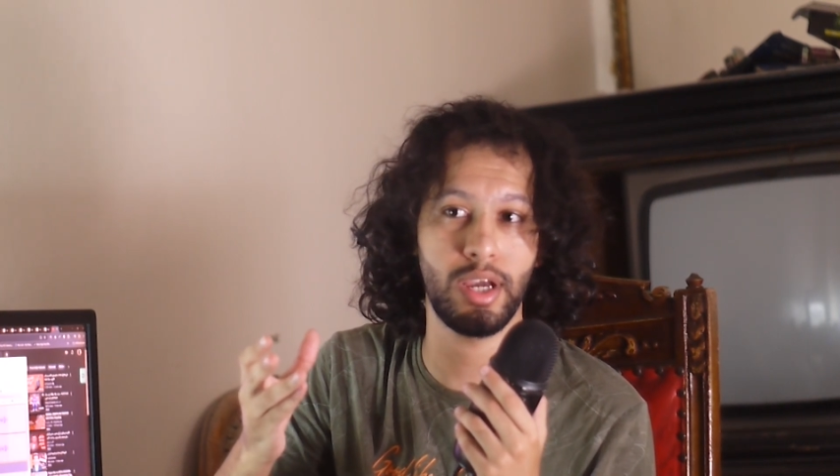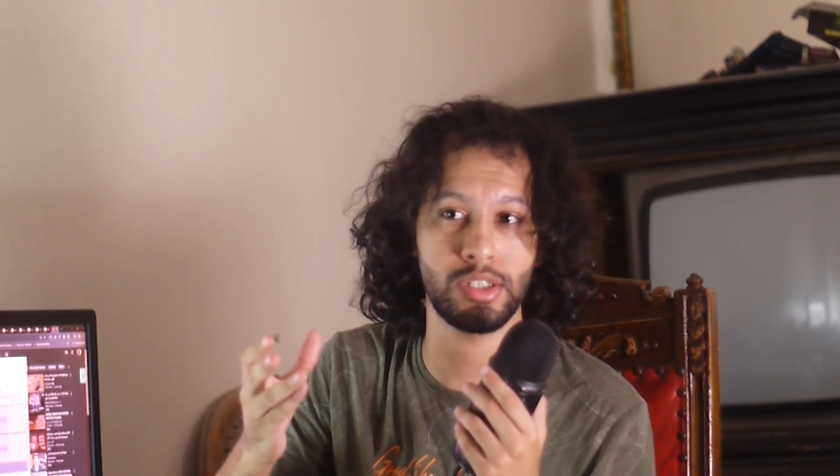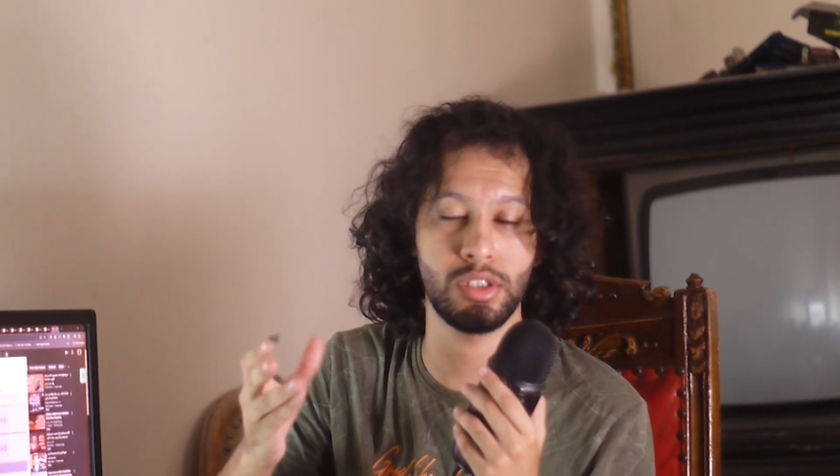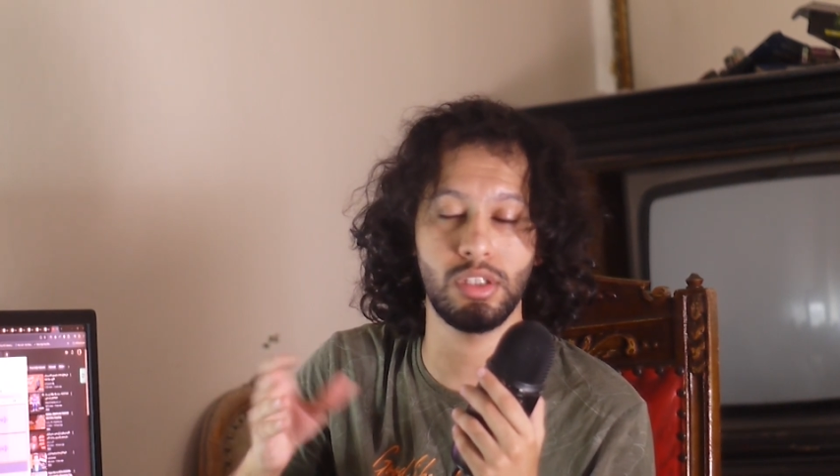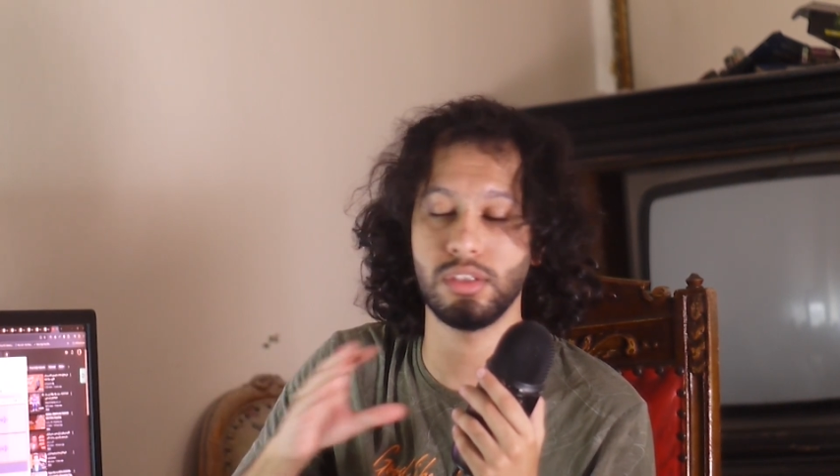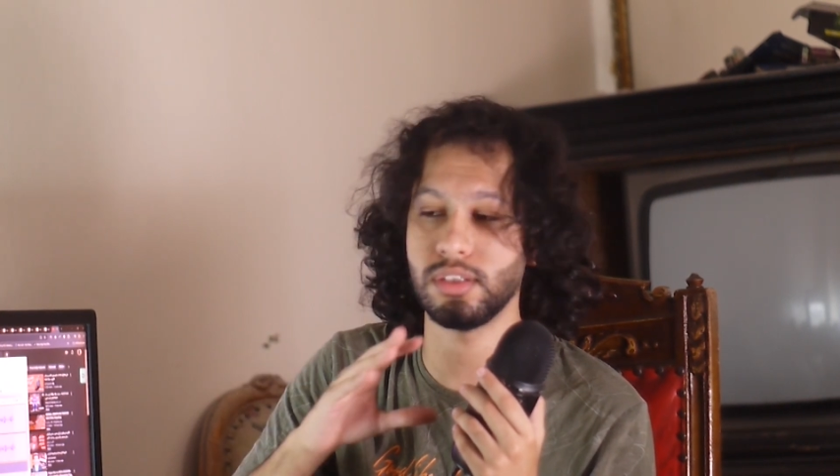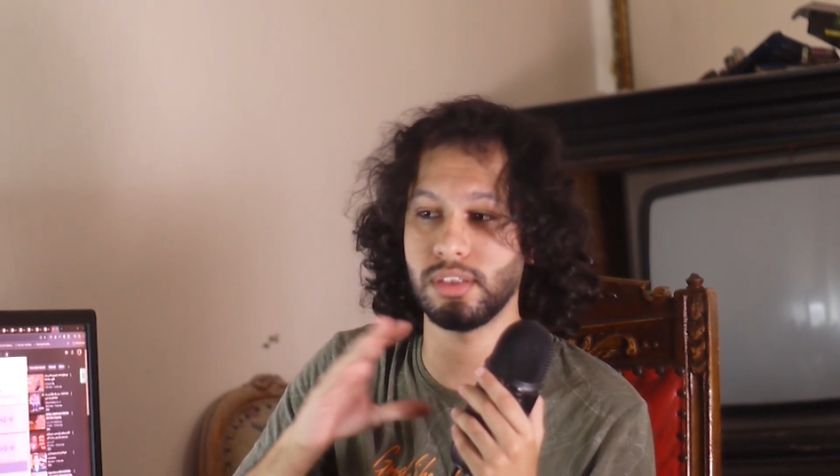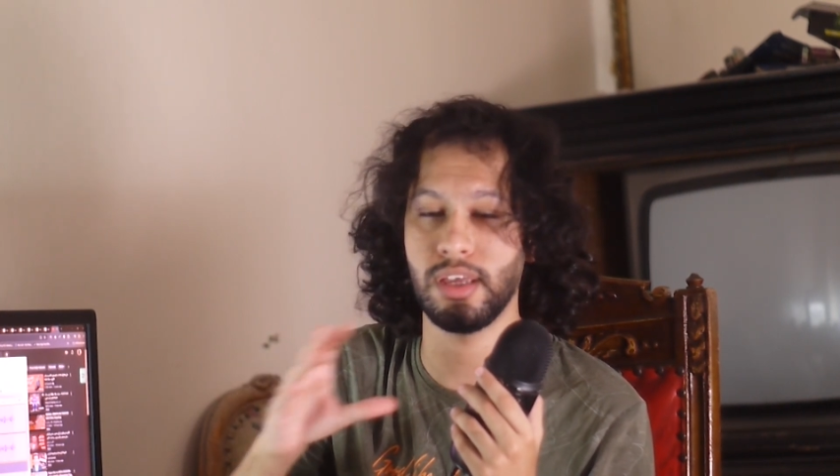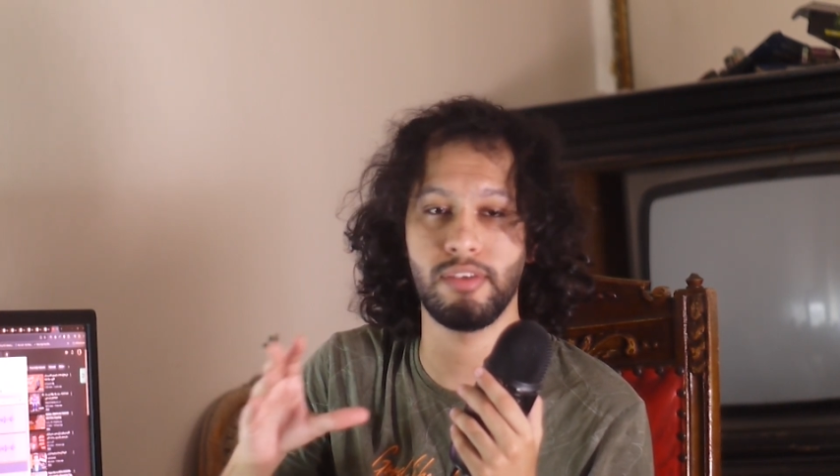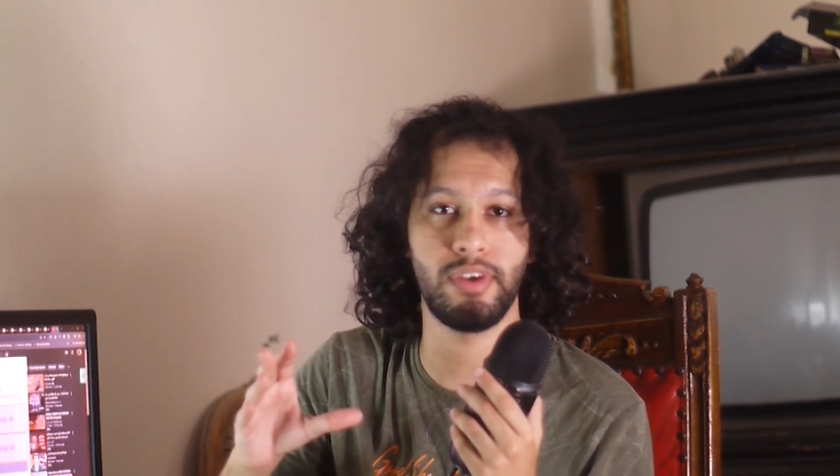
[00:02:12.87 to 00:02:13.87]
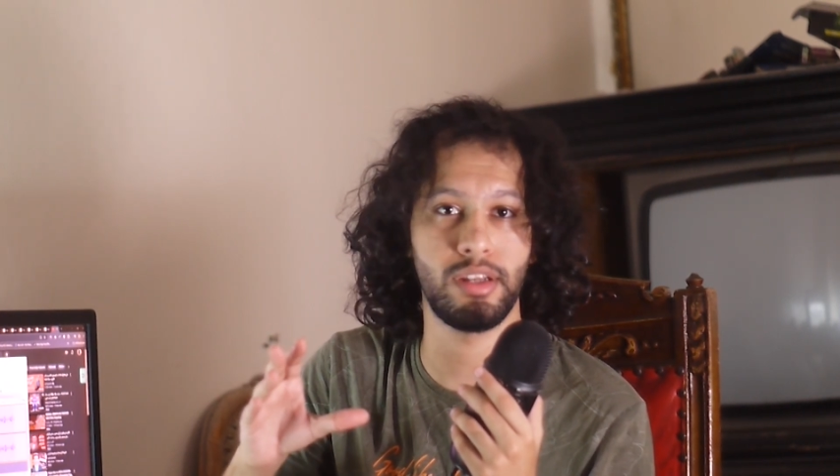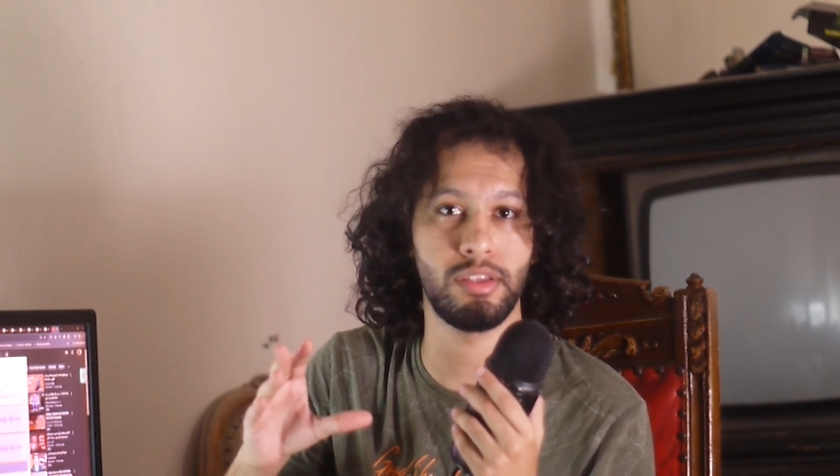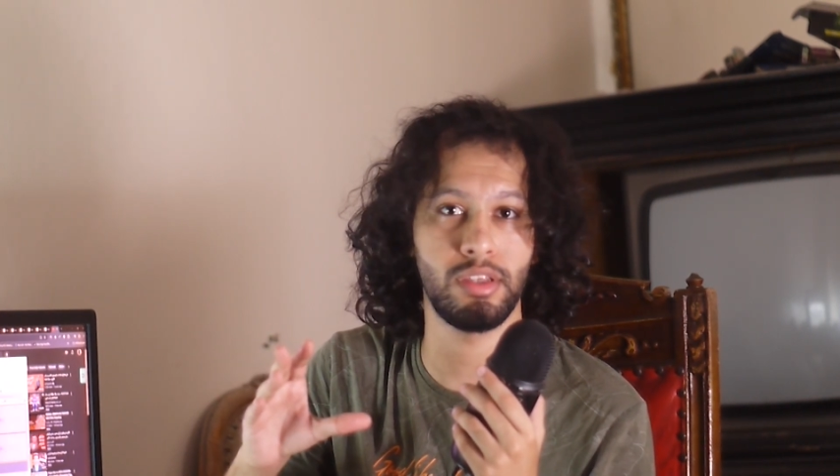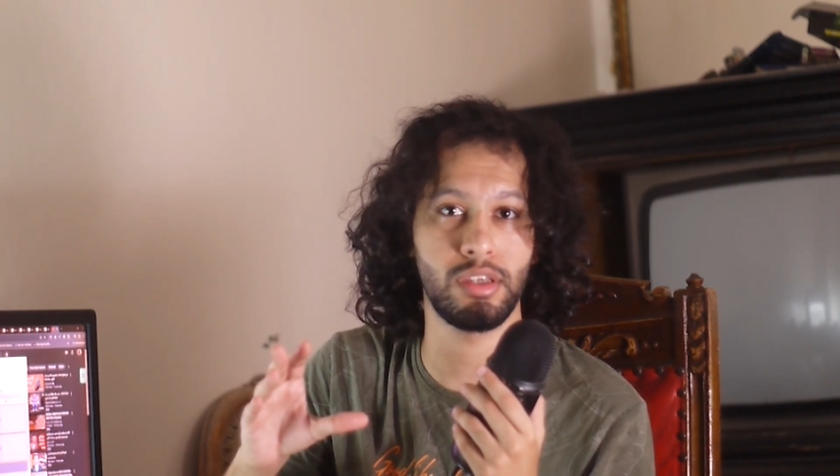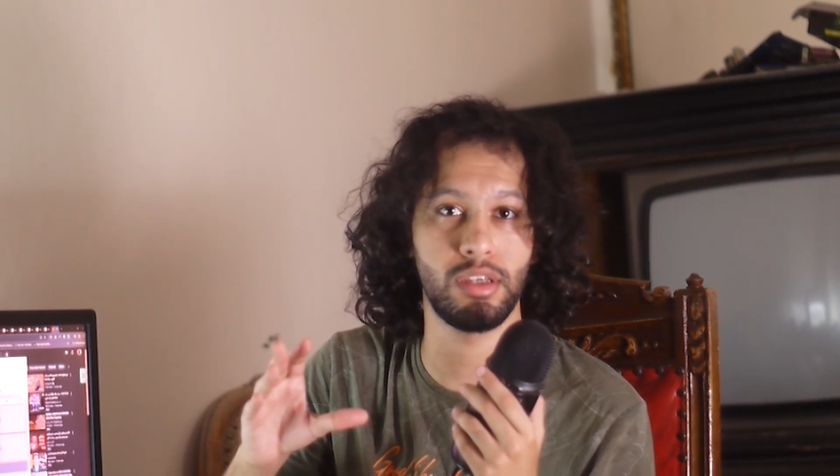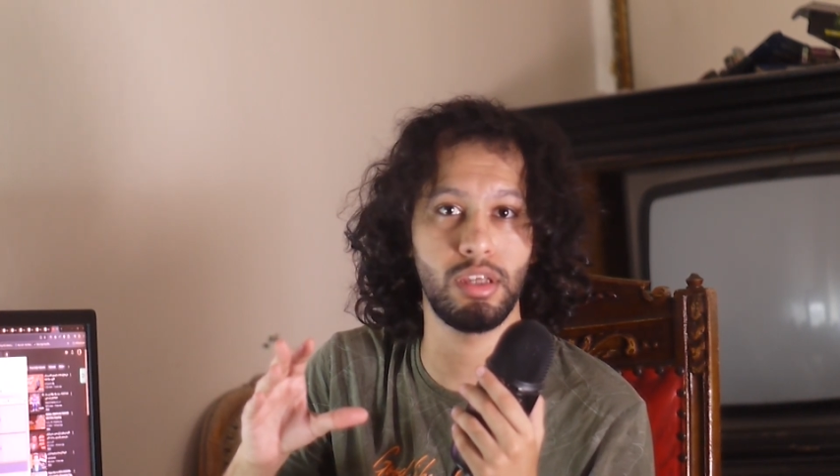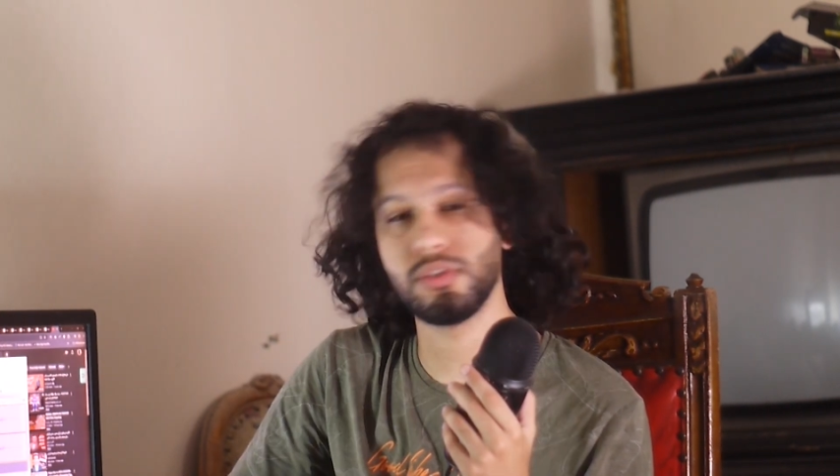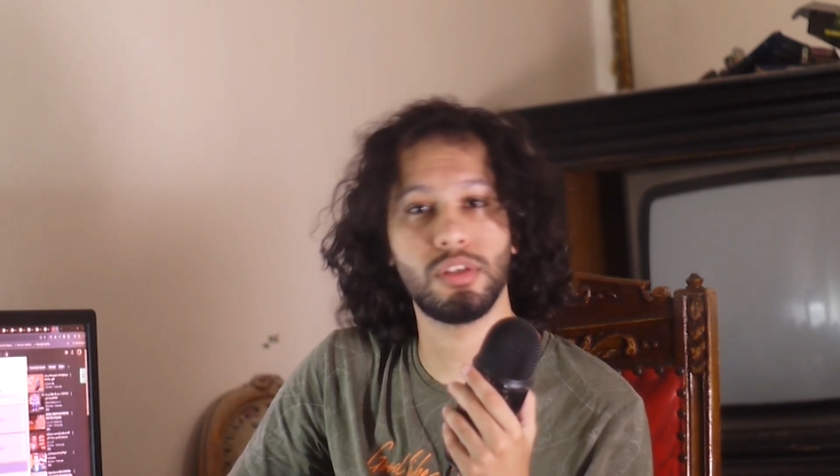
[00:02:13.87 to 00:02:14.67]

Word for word: actually it doesn't have anything in it.